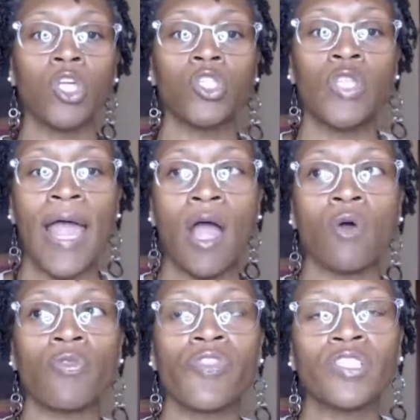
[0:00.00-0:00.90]

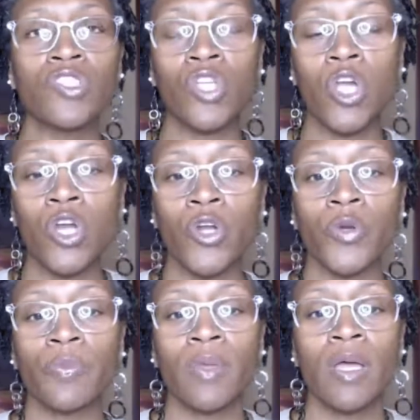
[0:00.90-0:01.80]
Now, this
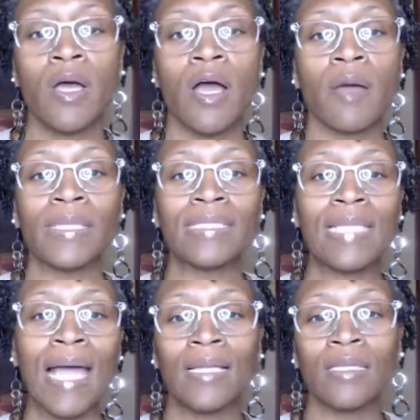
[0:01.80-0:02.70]
term is
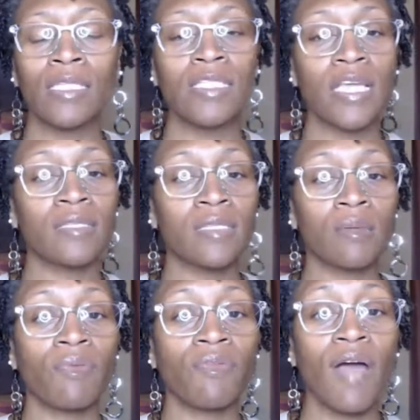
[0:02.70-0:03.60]
not in the
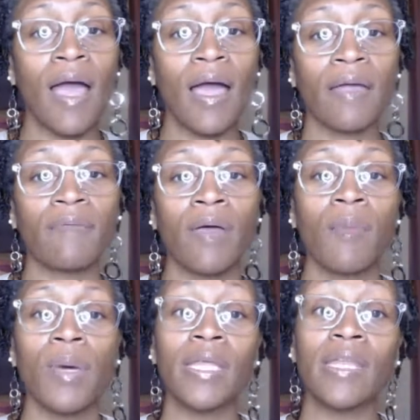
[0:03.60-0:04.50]
DSM-5,
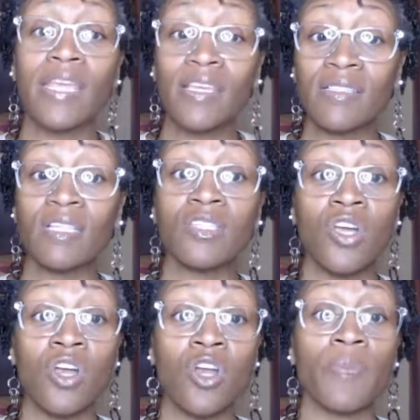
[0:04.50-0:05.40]
but it is a
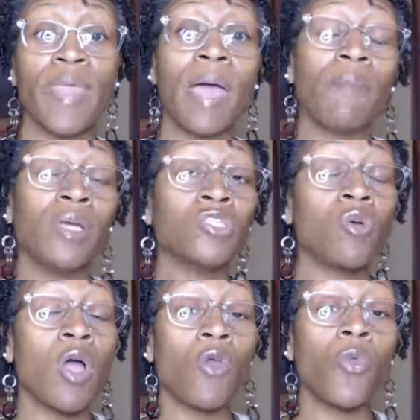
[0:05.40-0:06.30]
term that
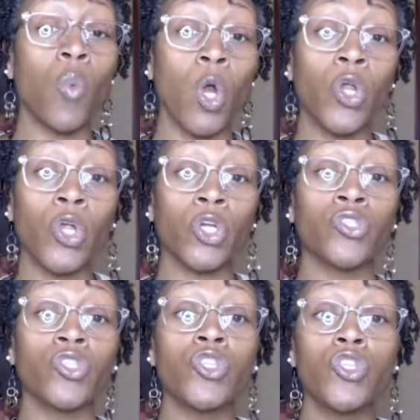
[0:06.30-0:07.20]
mental health
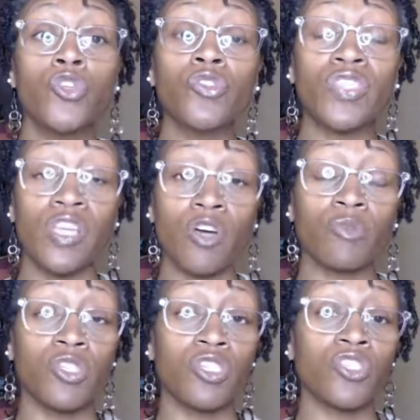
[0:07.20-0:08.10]
workers use to
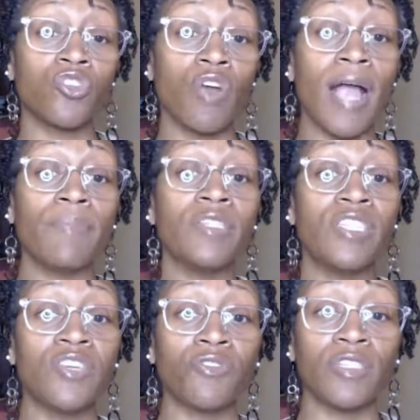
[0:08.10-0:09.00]
help to describe the
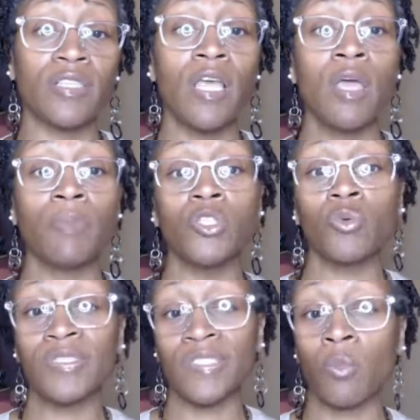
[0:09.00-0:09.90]
difference
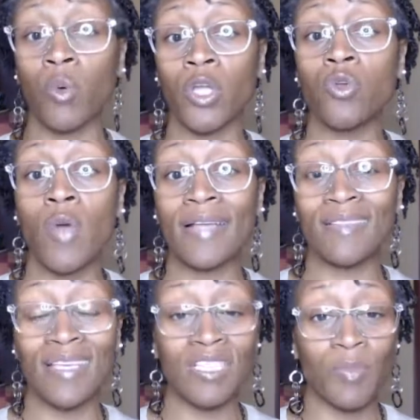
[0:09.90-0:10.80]
between someone who
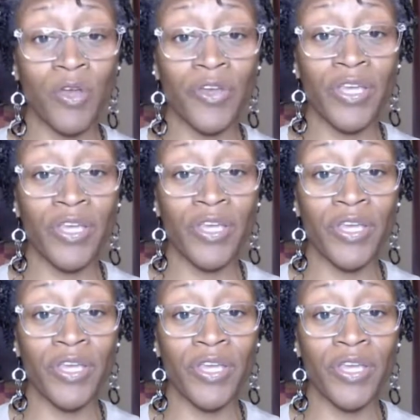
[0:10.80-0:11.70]
has experienced
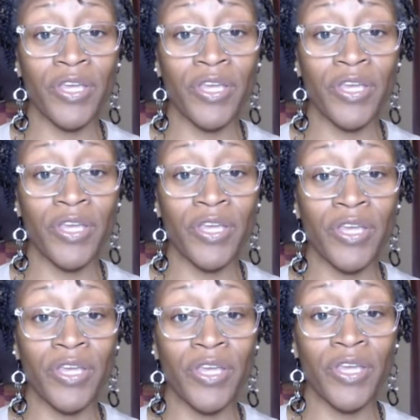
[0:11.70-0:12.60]
a single
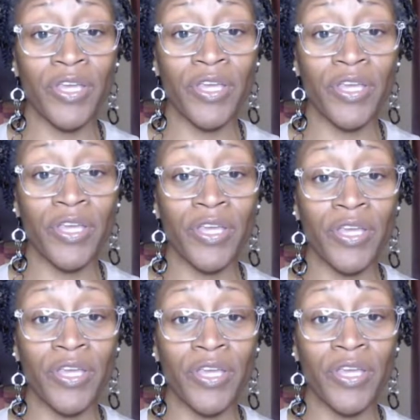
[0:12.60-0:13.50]
traumatic event
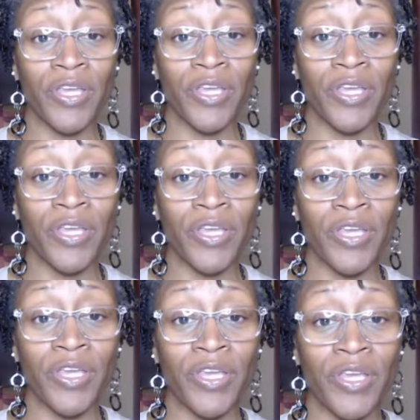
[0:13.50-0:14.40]
and
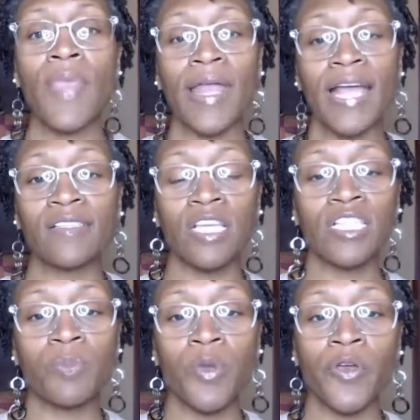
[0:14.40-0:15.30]
one that has
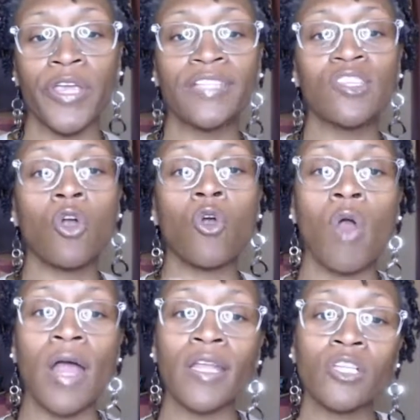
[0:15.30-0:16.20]
experienced
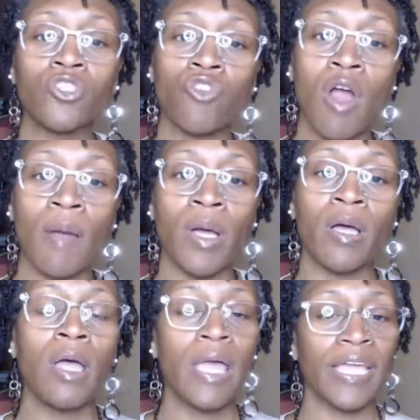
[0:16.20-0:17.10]
chronic
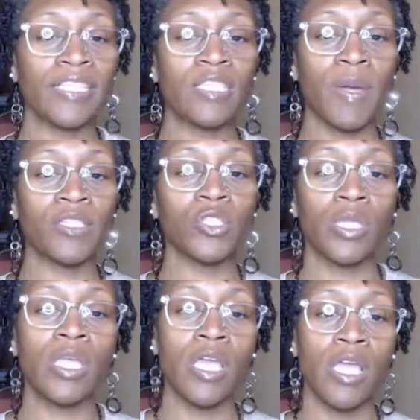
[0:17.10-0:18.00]
trauma,
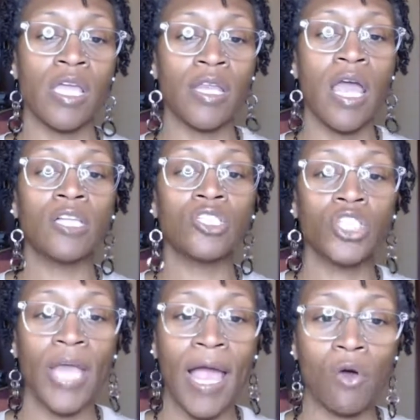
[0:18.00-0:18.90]
especially in
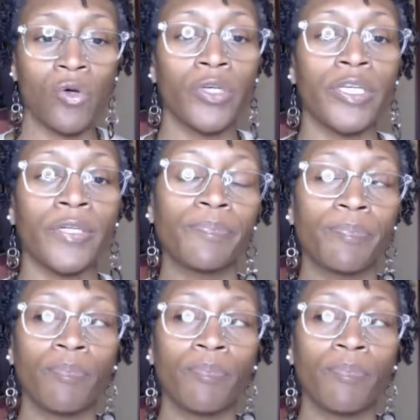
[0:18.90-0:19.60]
childhood.